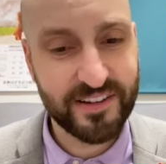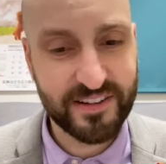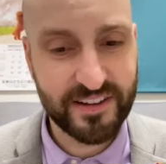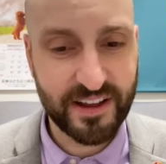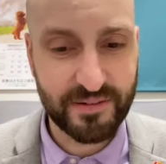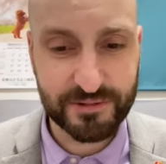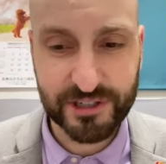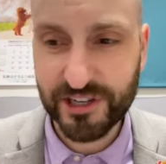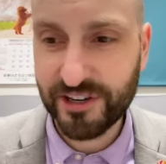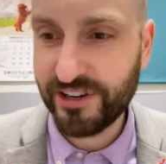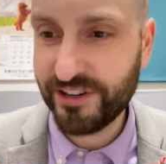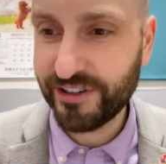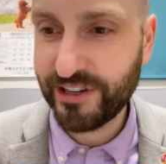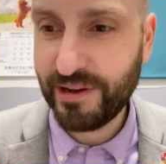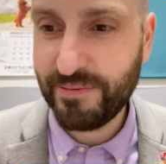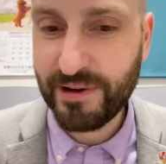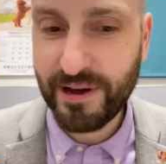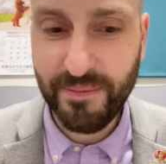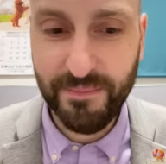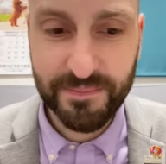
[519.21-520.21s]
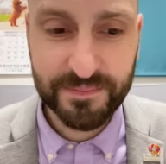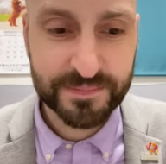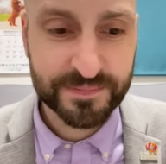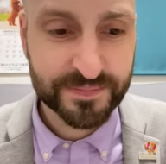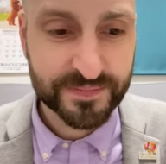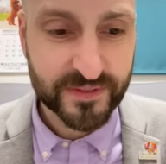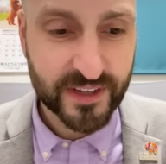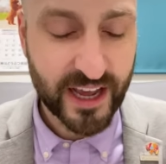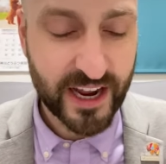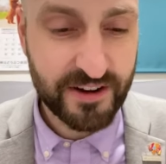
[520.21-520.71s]
I'm sure it'll come up.
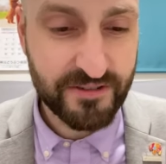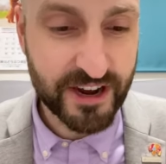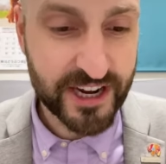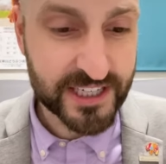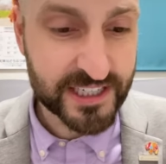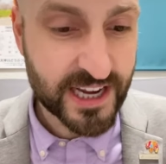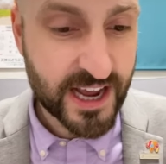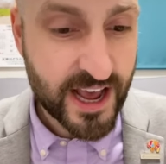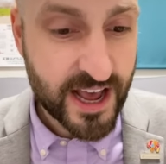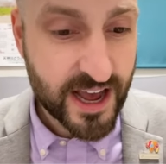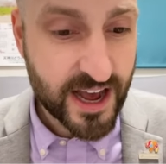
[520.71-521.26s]
Anyways,